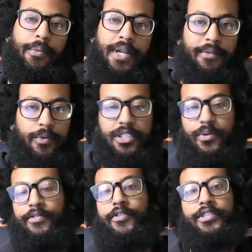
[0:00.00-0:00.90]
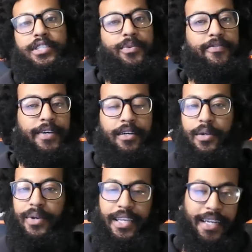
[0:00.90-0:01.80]
And whenever we joined forces, we felt
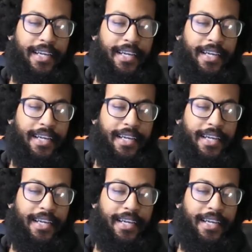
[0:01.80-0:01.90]
that we needed